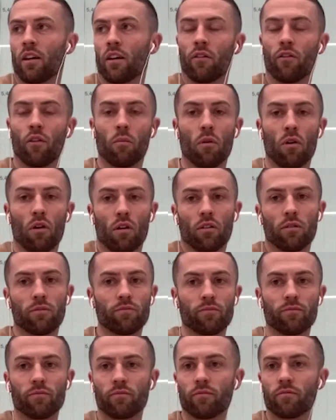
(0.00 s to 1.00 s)

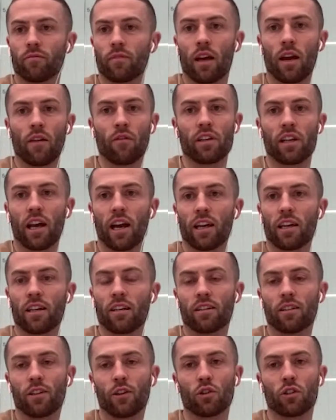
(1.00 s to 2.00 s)
football every day,
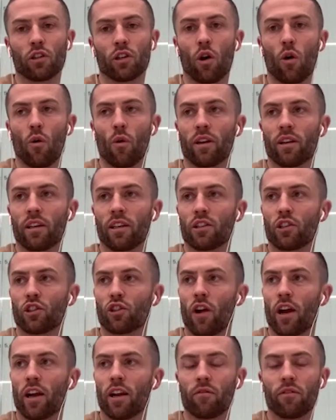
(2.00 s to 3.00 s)
used to going to
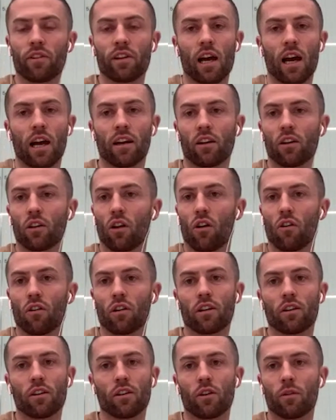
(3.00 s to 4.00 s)
training for 9 o'clock,
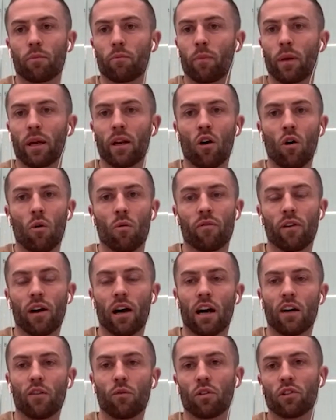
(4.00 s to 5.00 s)
being home for
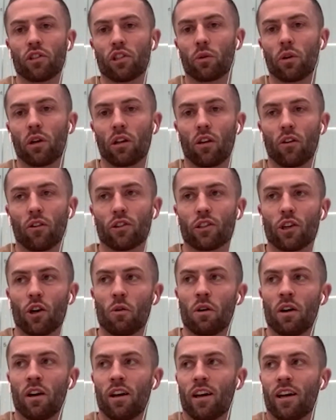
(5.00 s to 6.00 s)
1:30, 2 o'clock.
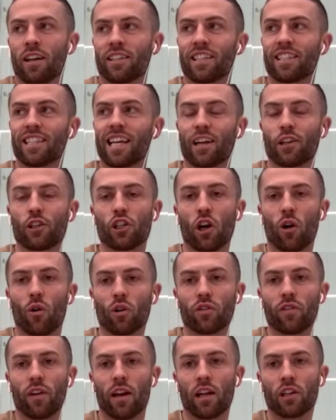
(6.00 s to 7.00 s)
So to say I
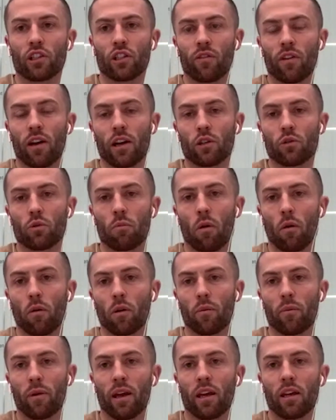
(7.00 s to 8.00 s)
chose financial advice would
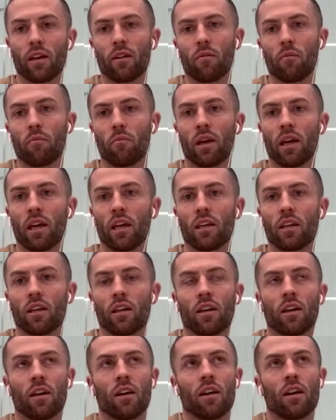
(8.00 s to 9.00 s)
probably be me
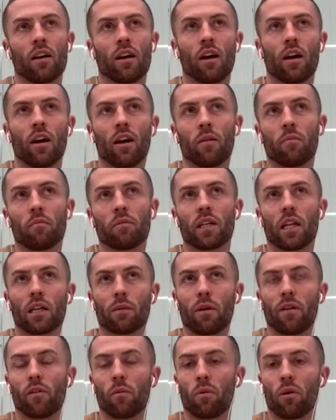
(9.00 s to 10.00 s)
telling a
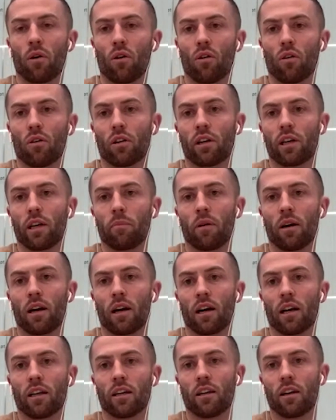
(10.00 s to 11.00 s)
bit of a
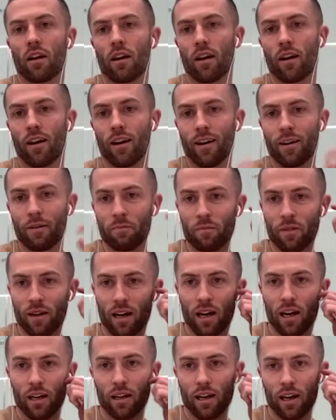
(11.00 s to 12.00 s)
porcupine.
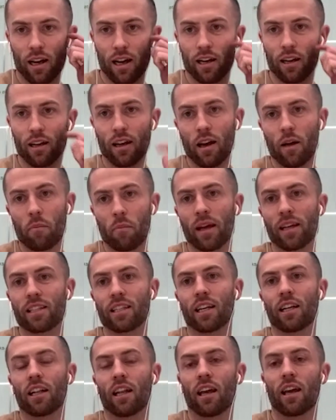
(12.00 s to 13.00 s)
I
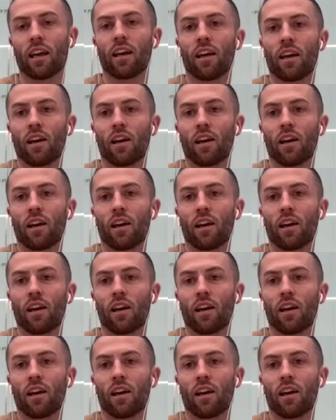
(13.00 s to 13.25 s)
basically